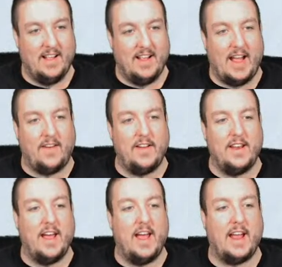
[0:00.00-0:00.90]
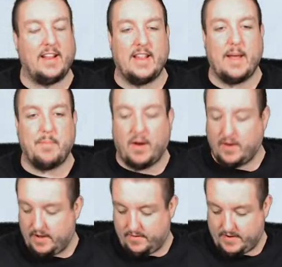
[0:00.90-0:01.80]
How in the heck did that ball
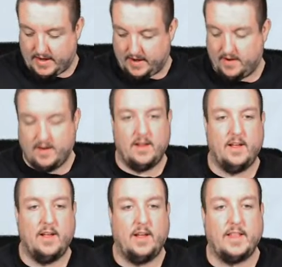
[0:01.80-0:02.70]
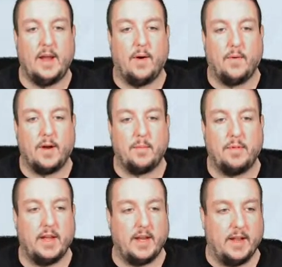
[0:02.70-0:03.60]
get over there? I'll tell you what, we're going to
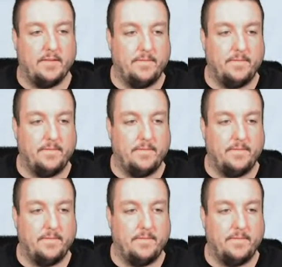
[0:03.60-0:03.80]
play again.